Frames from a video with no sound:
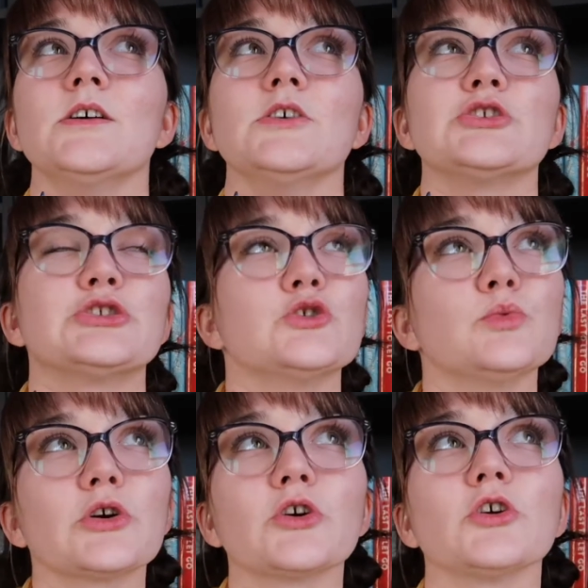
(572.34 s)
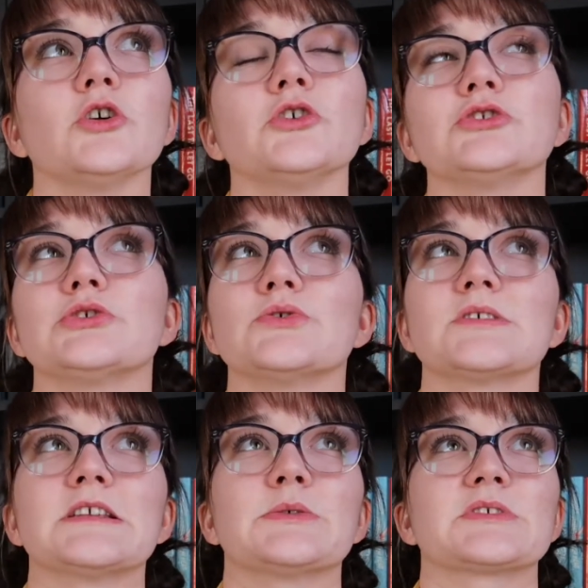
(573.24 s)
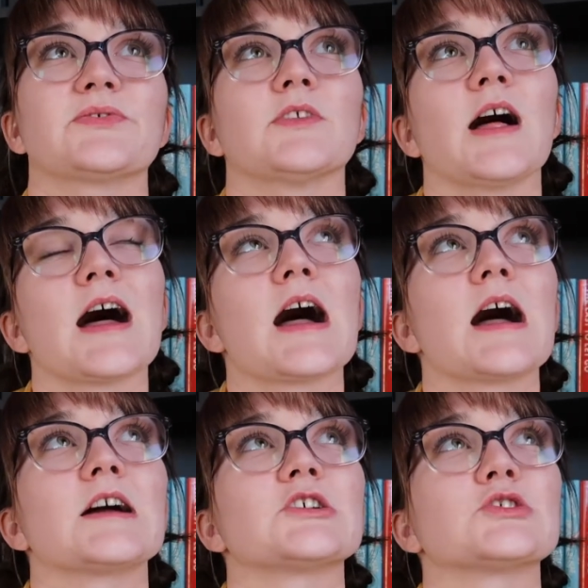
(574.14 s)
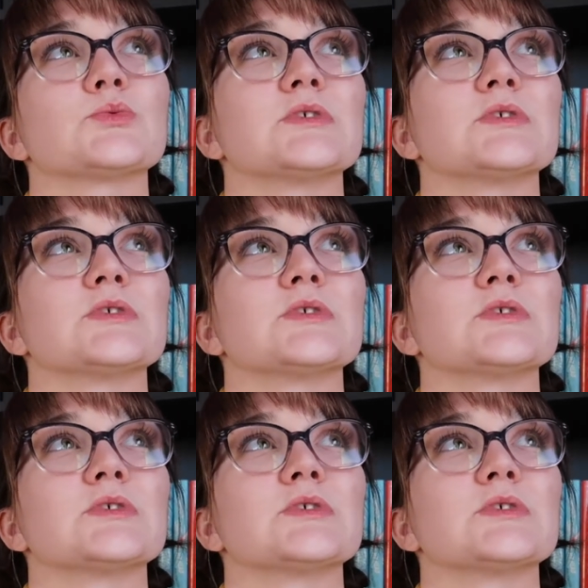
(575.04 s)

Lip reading: Supergirl. Tuesday was Flash.